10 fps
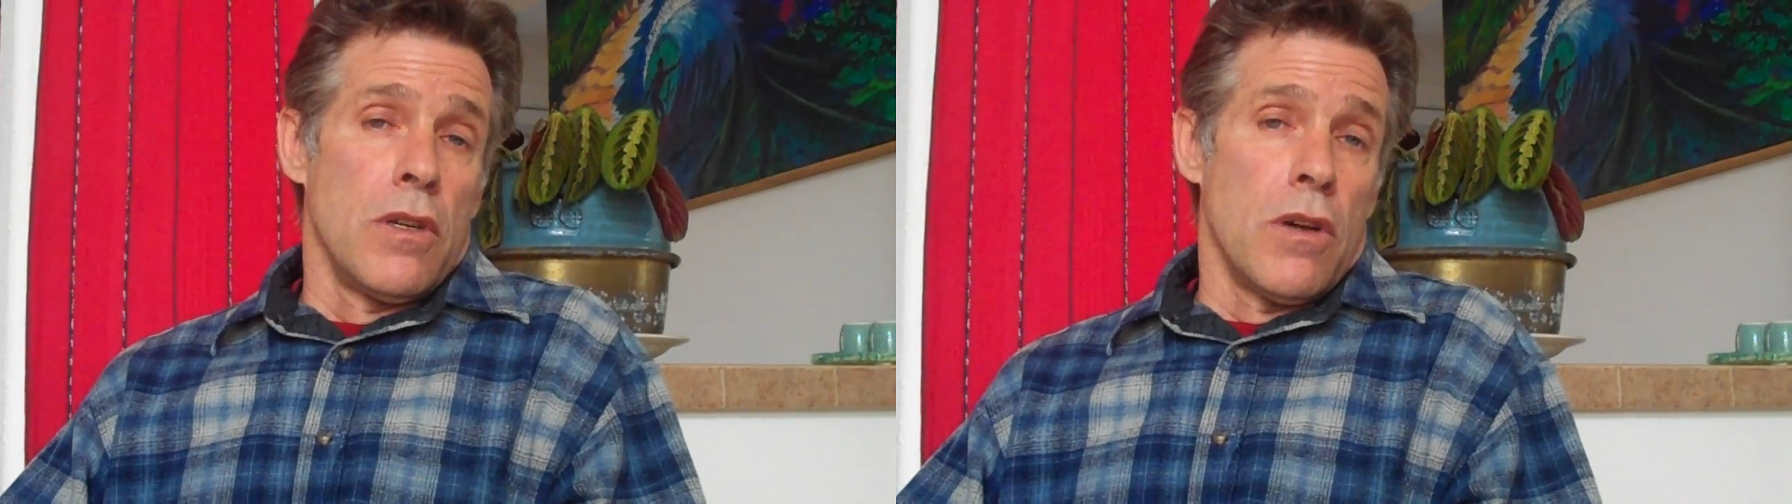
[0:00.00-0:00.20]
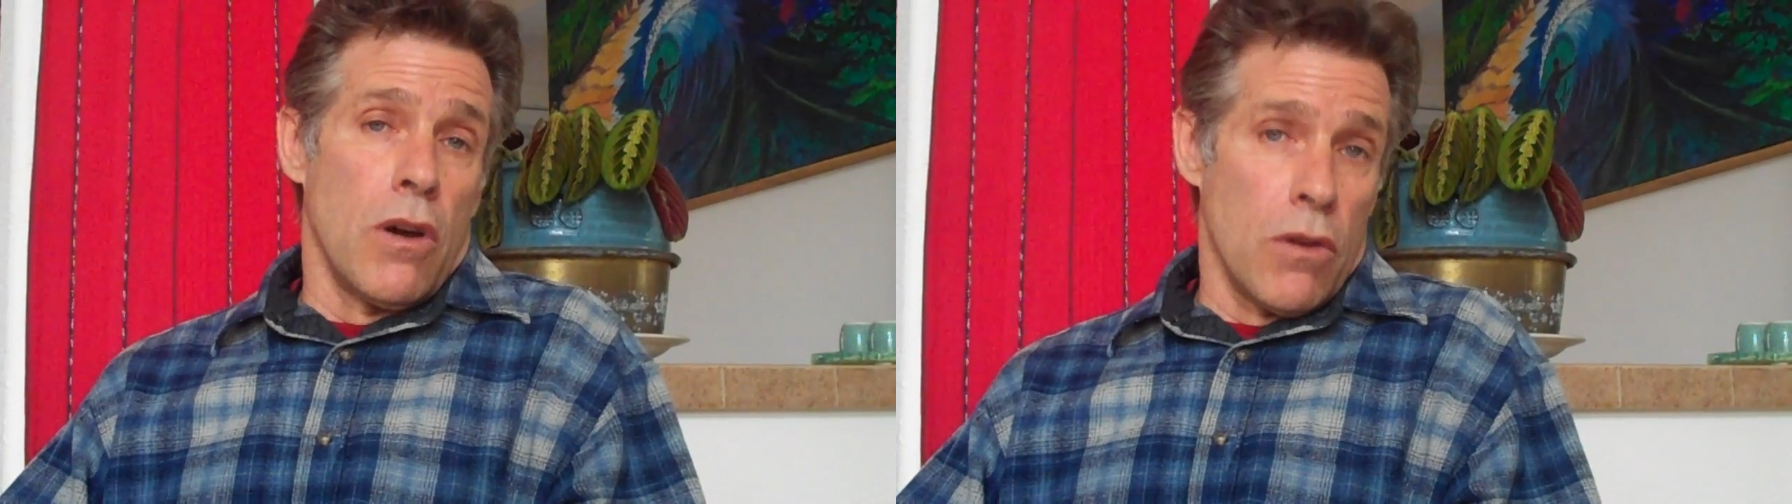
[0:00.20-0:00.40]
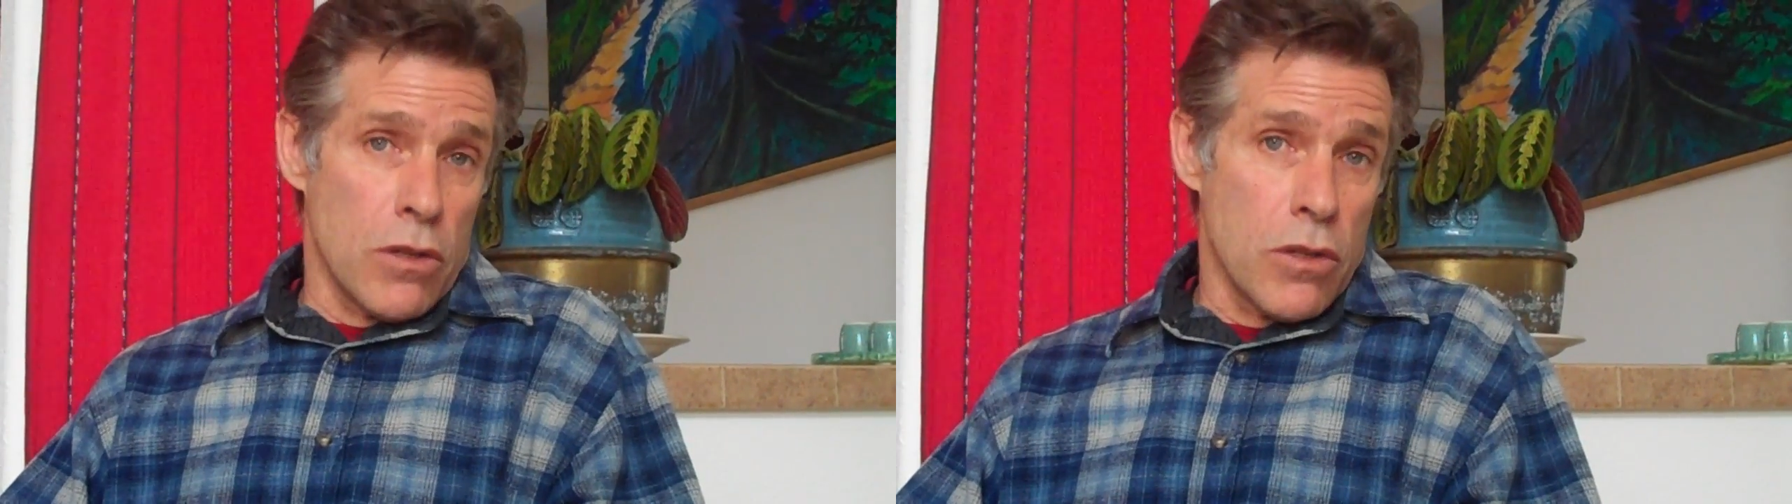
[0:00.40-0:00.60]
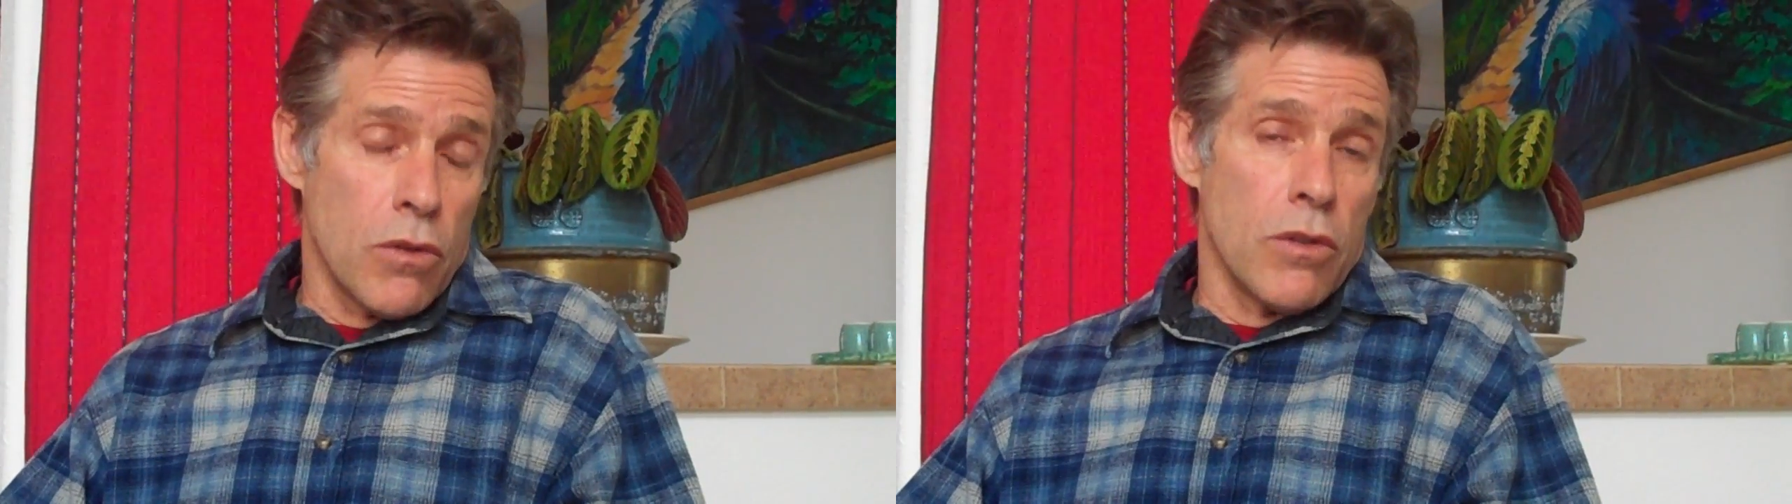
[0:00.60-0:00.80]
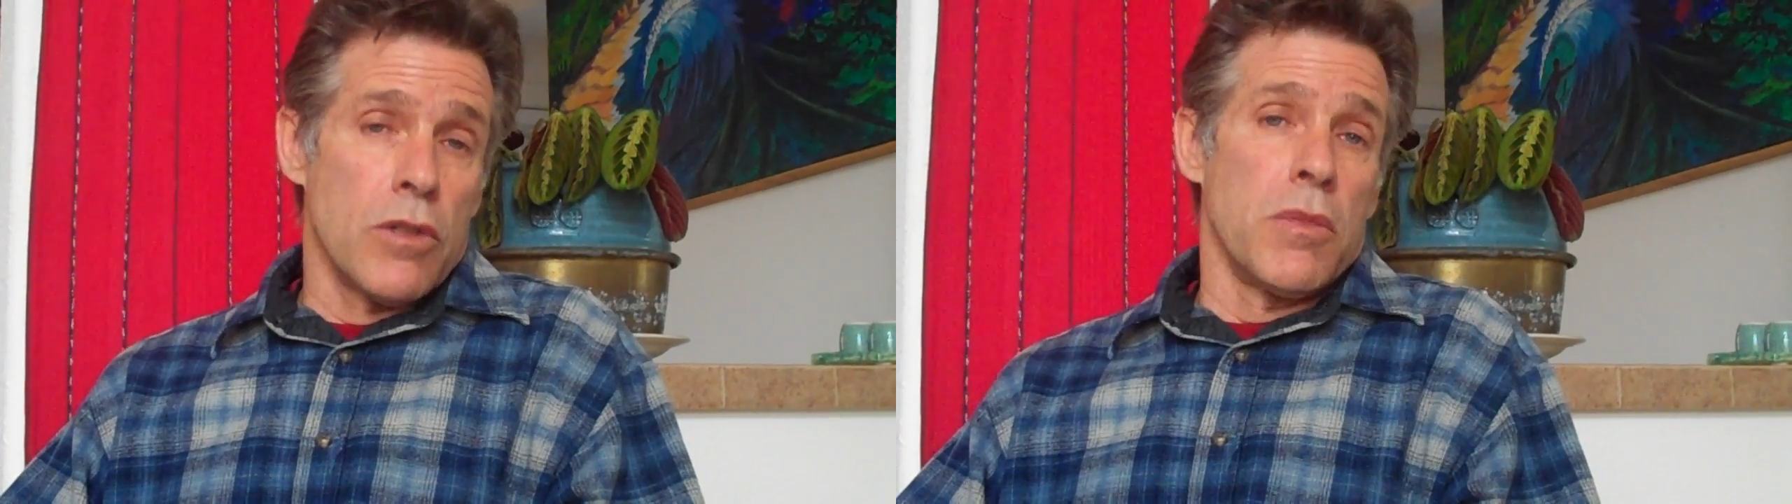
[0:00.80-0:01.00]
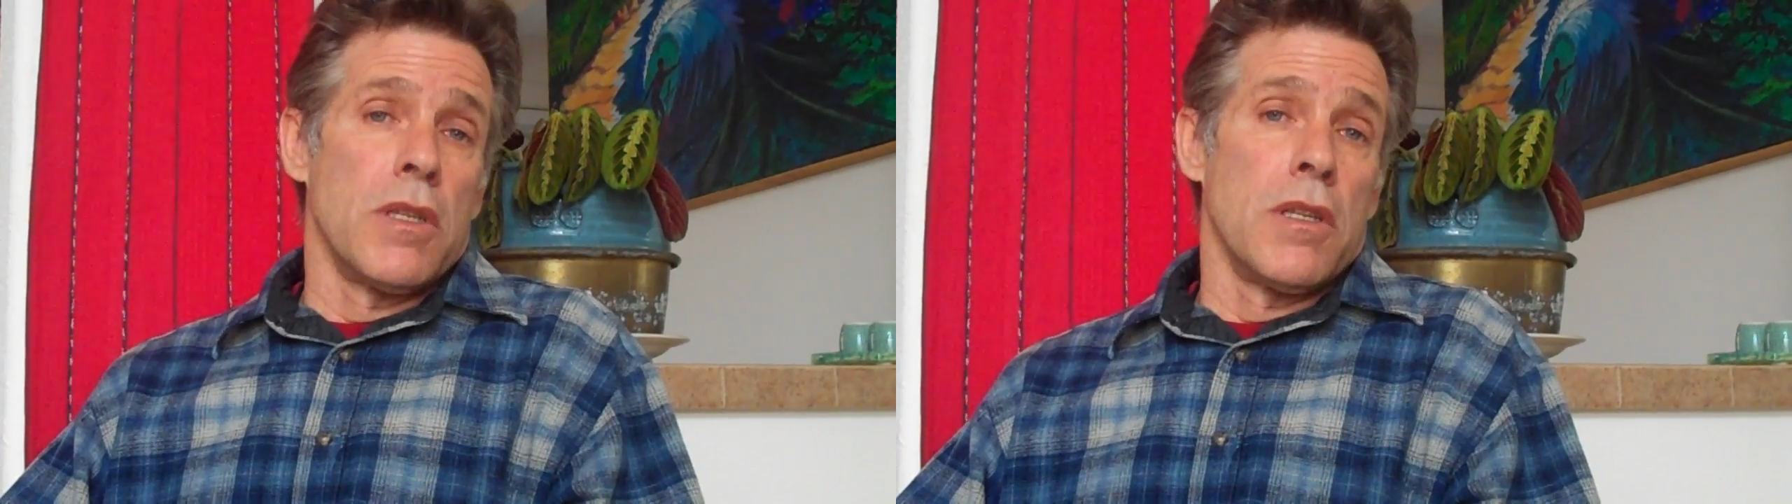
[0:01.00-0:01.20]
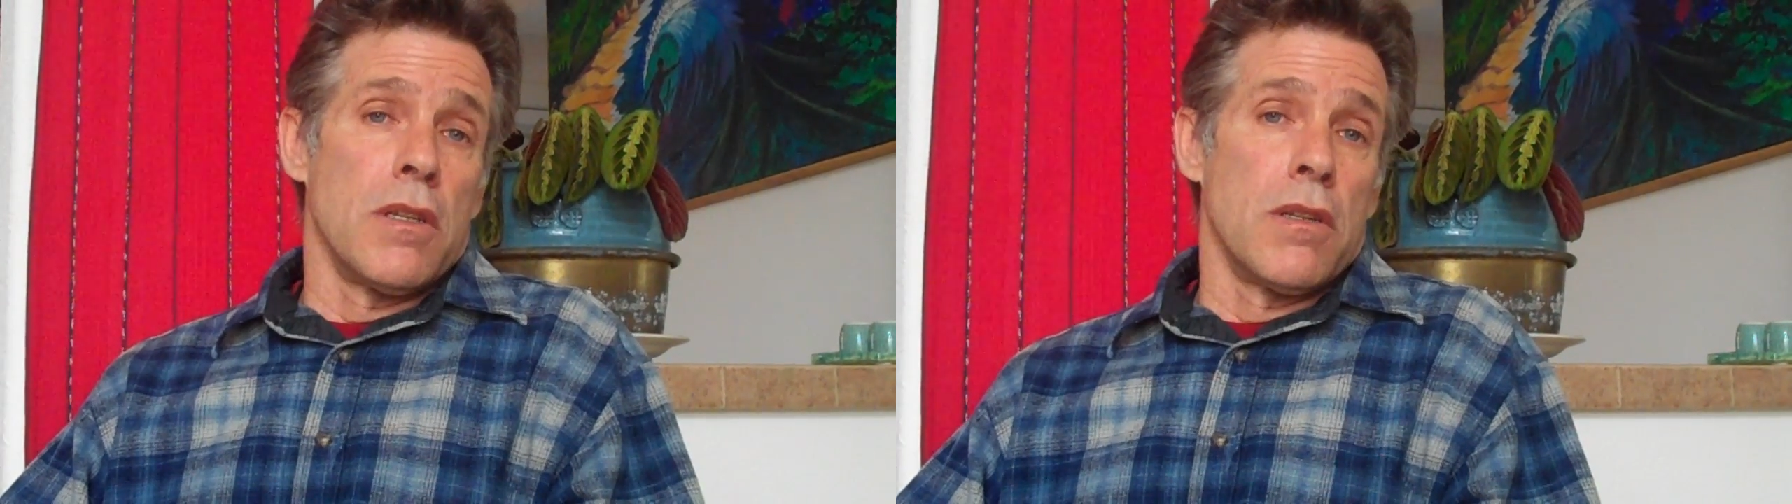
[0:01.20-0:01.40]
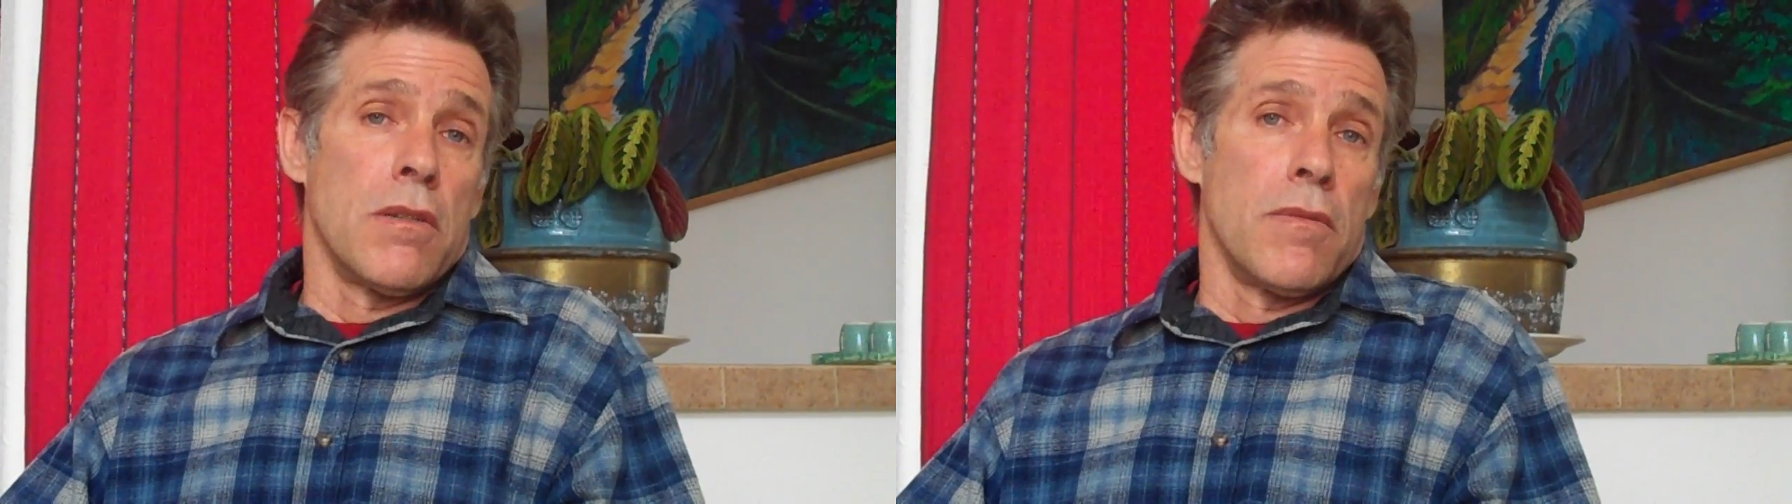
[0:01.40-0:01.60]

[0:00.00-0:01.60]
are also going to be needed